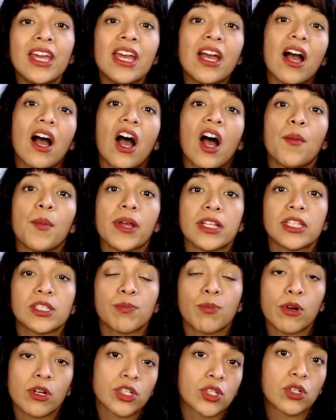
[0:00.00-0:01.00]
it's
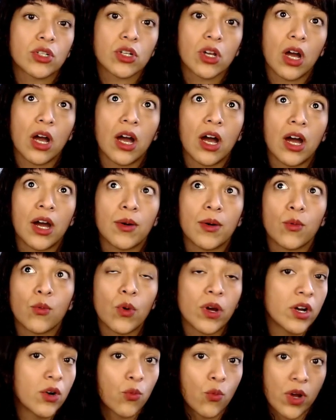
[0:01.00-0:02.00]
personal
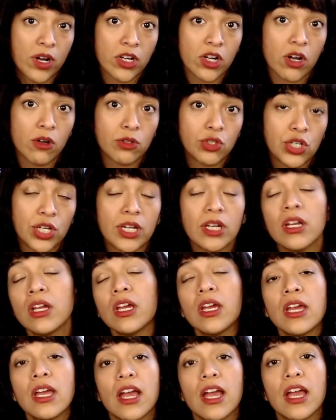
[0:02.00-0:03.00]
one-on-one coaching,
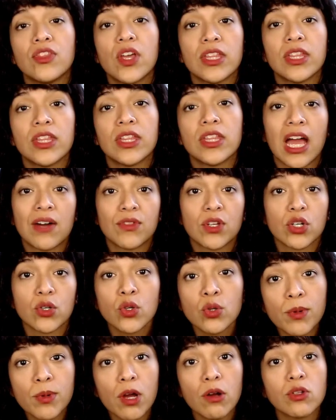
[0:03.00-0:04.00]
and then they have their
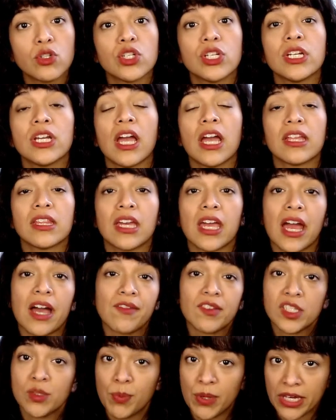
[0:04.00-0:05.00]
group coaching and they have
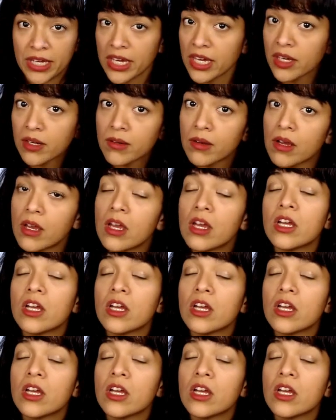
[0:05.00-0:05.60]
speaking.